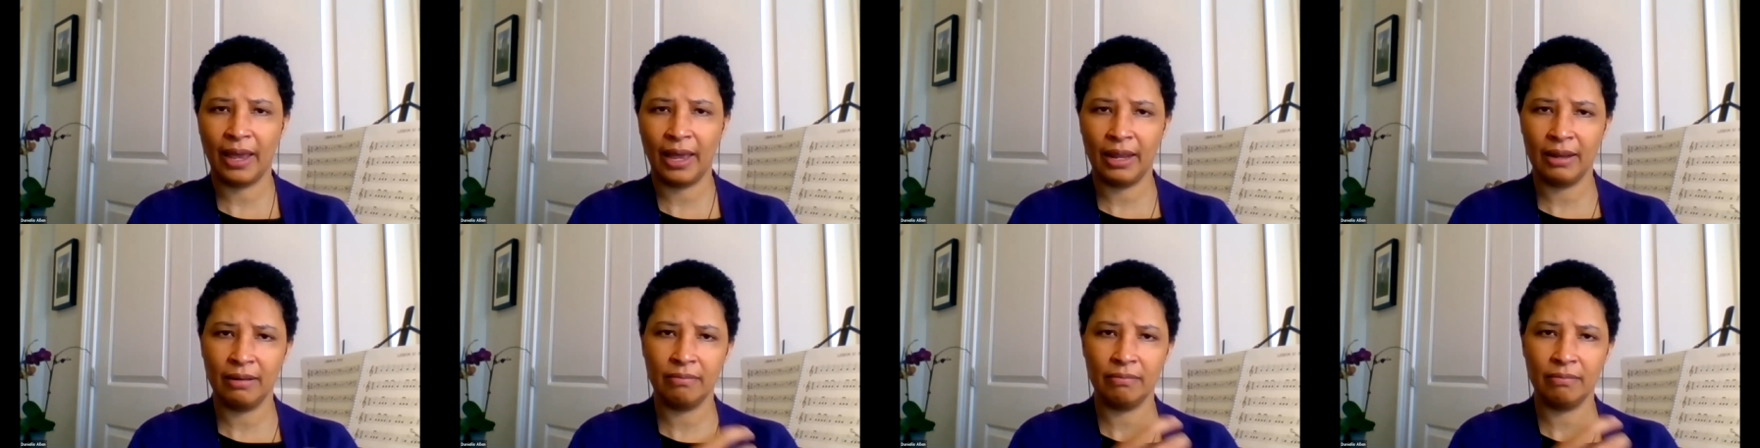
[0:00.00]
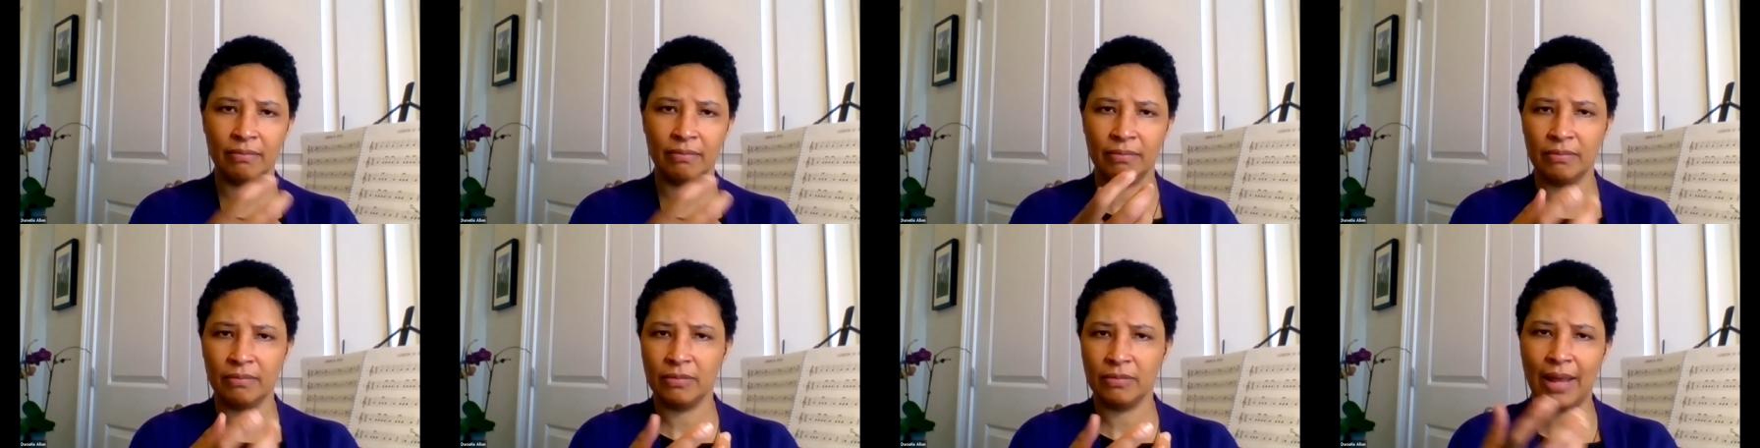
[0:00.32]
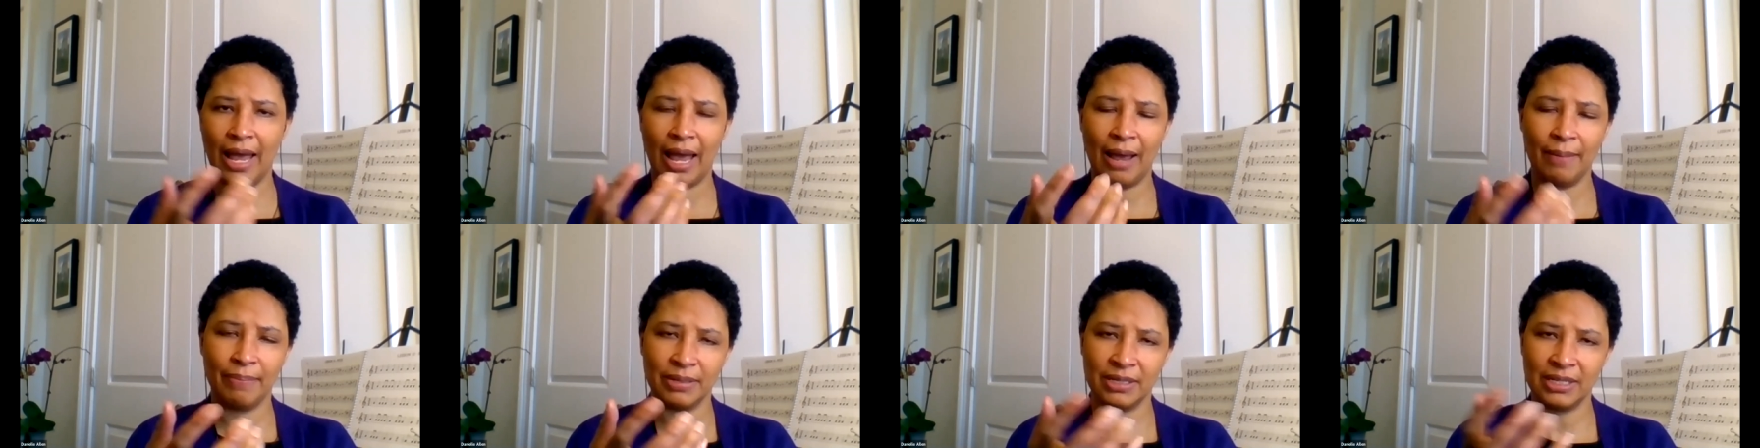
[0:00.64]
and
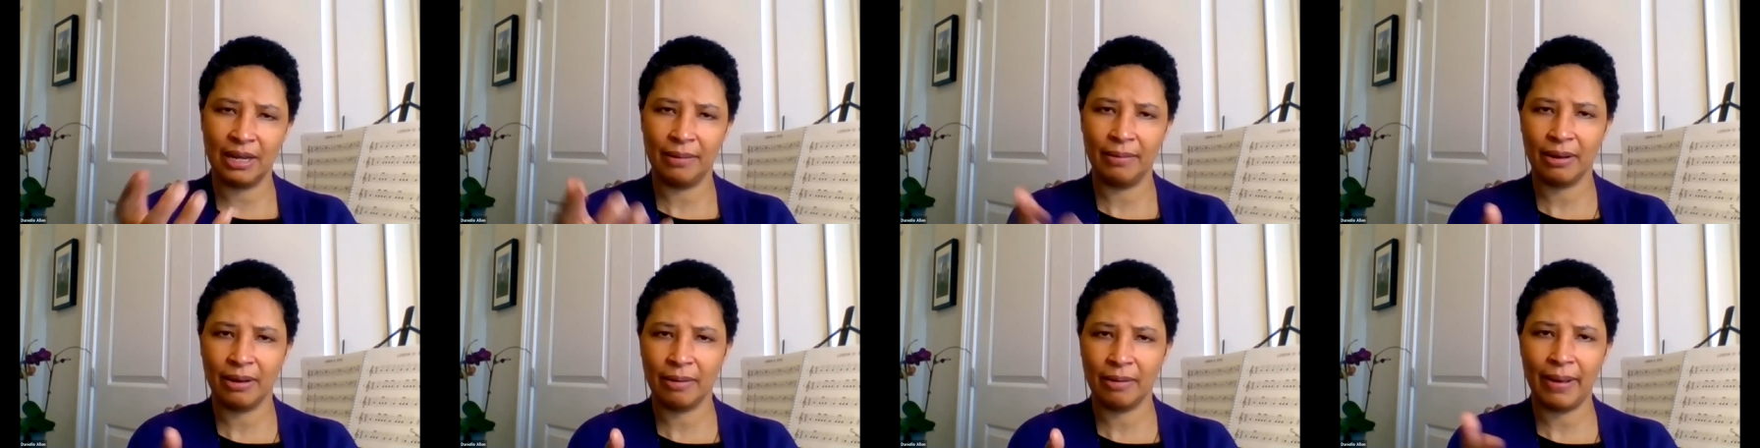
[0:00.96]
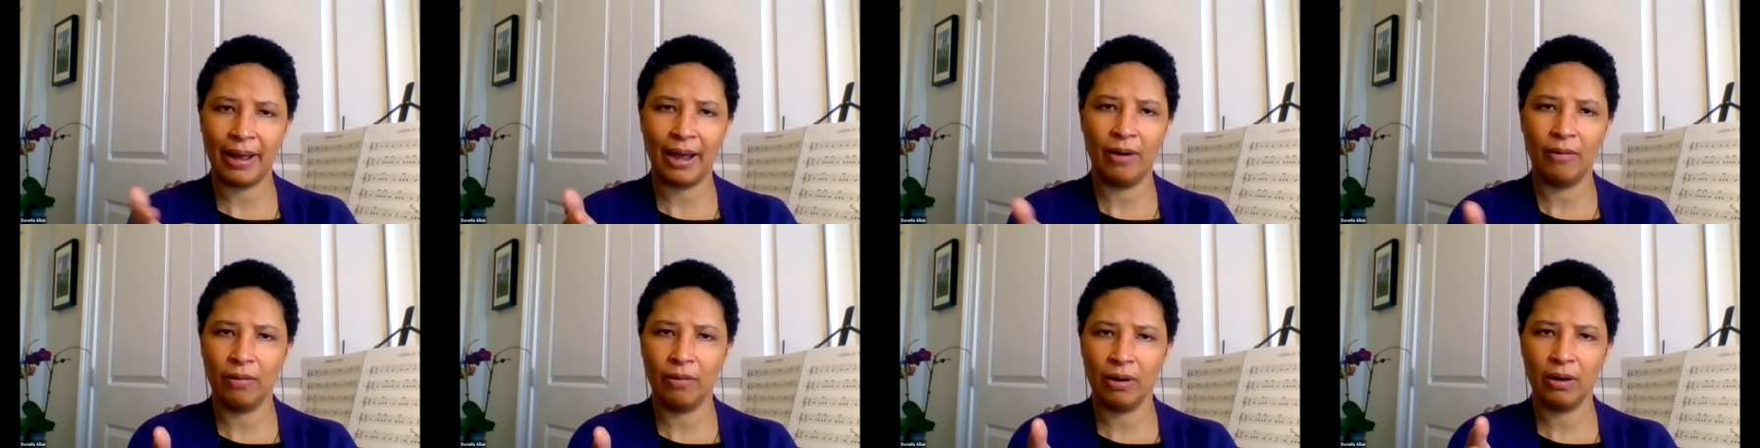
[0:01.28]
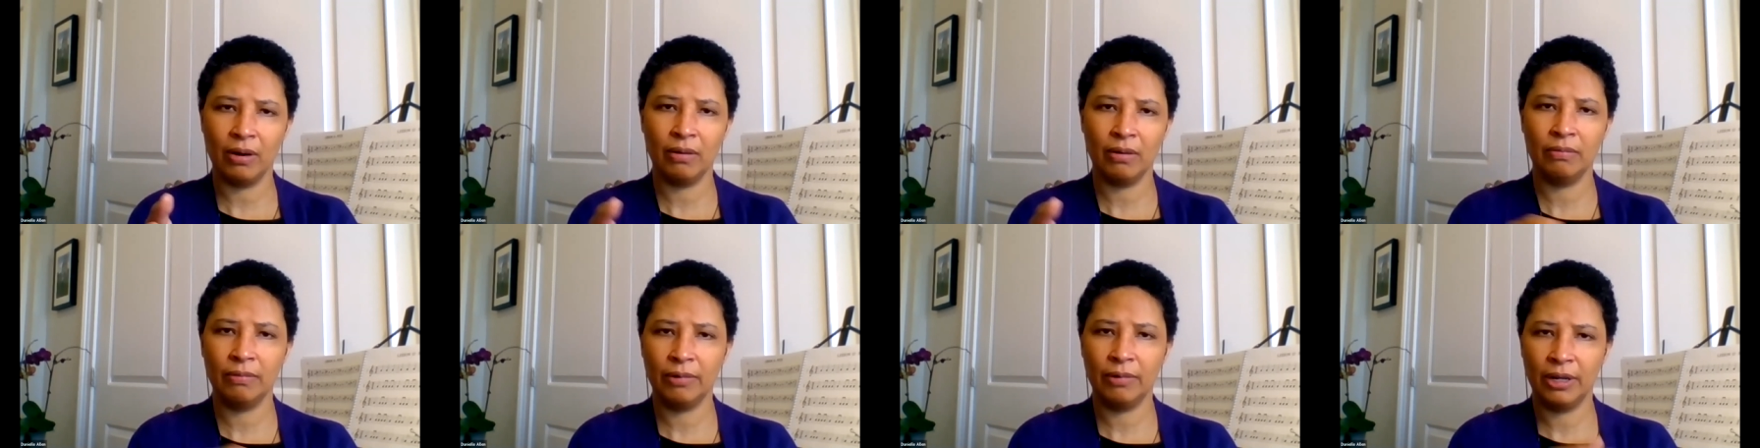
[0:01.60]
epistemic
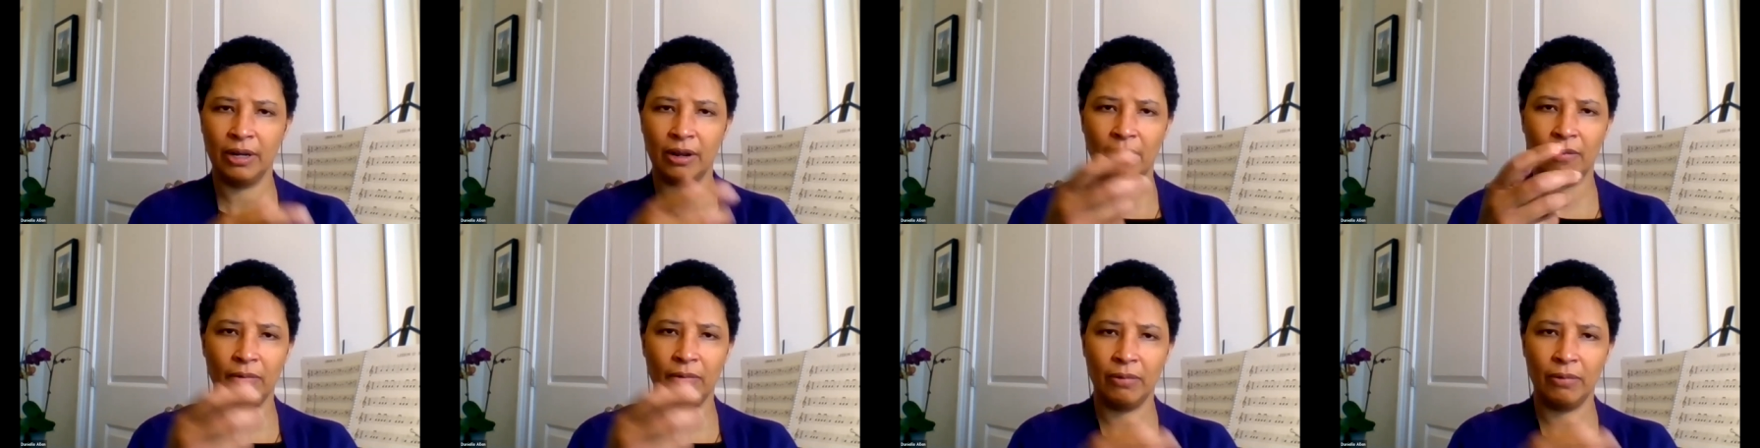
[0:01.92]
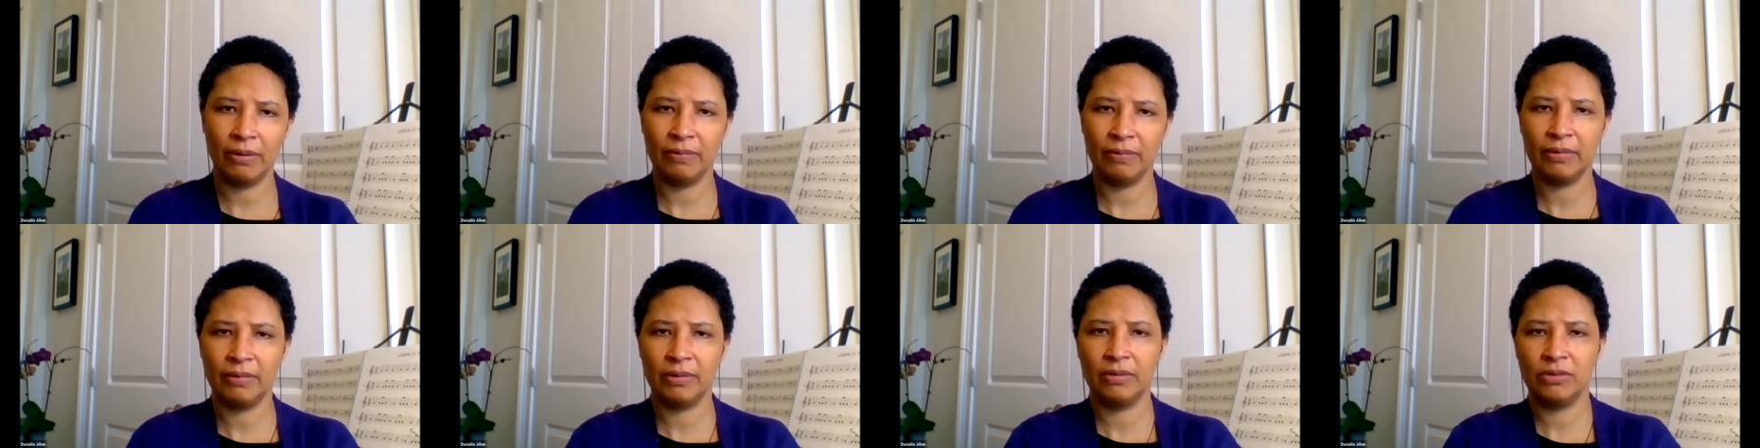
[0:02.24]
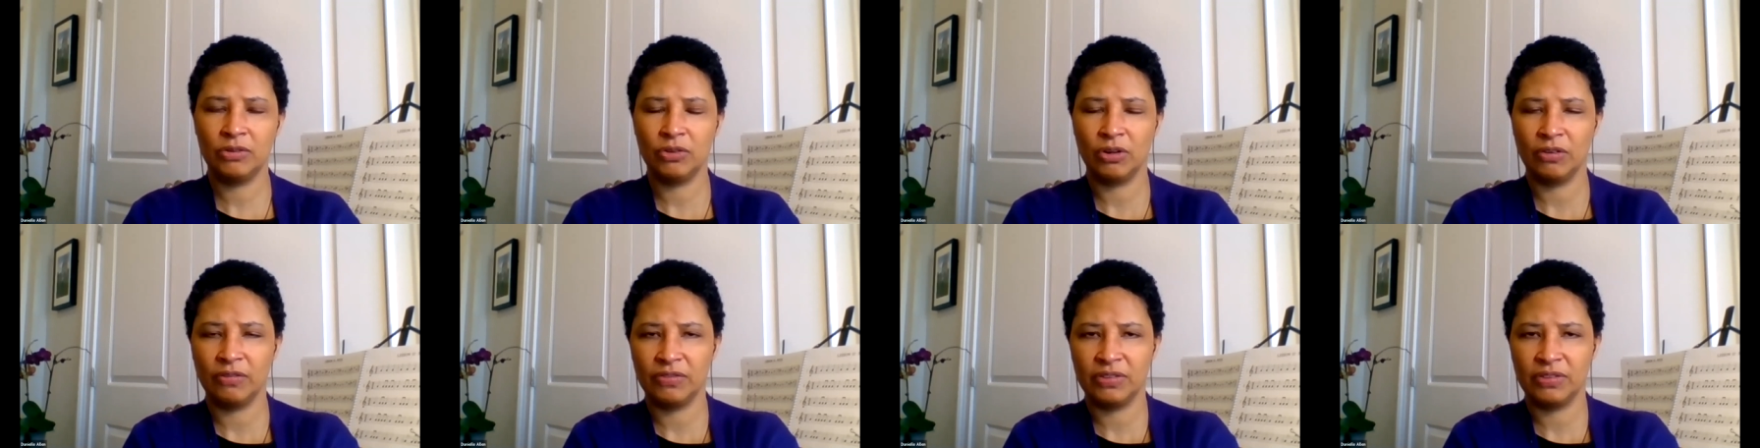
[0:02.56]
power, you know, we
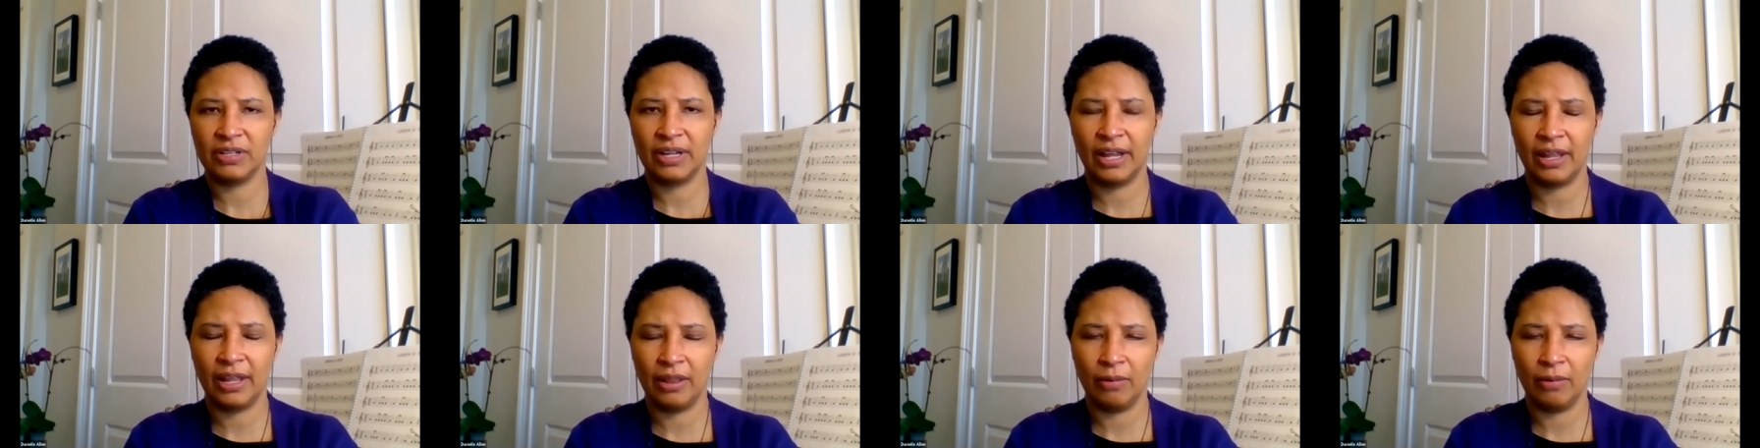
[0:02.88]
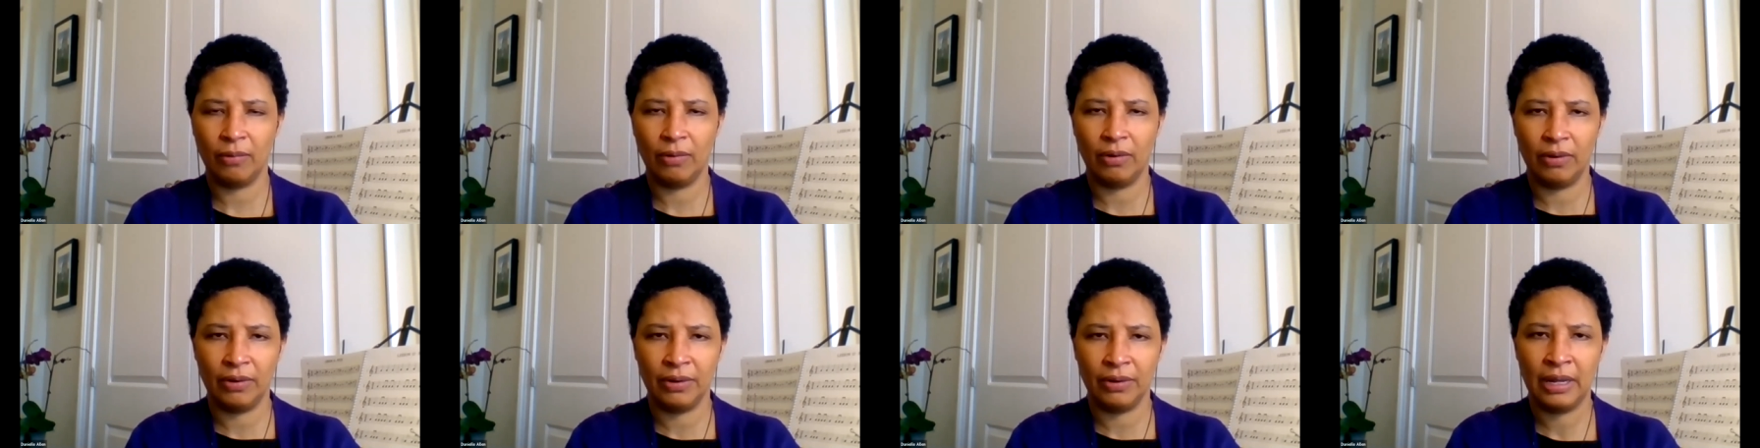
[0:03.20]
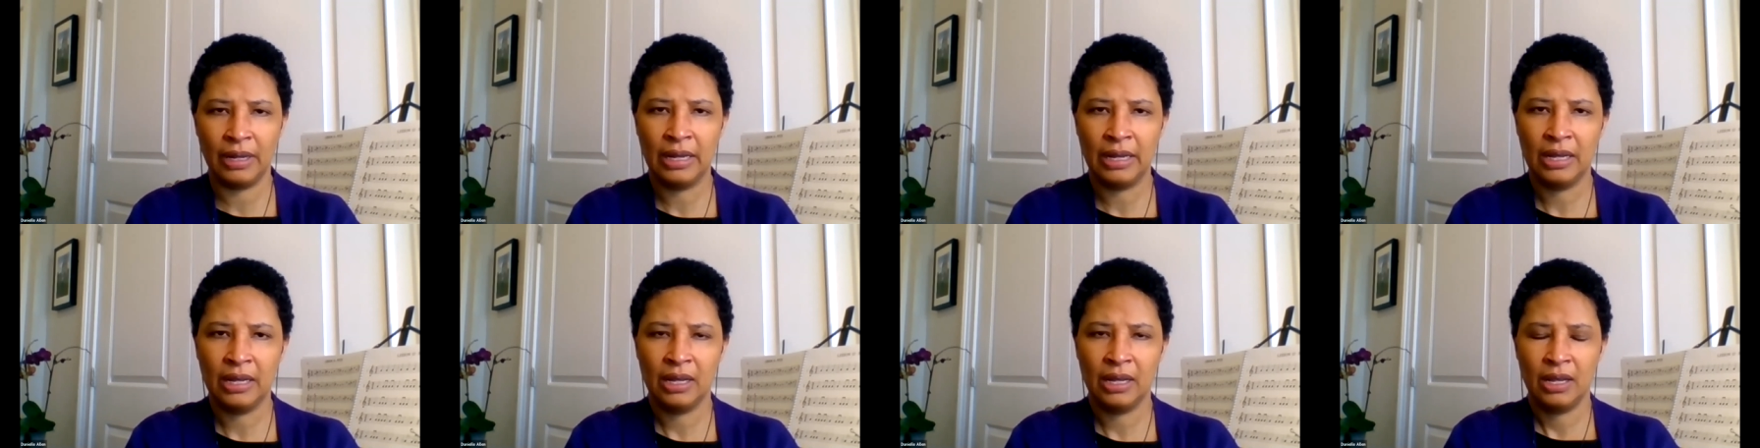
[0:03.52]
sort of say in the world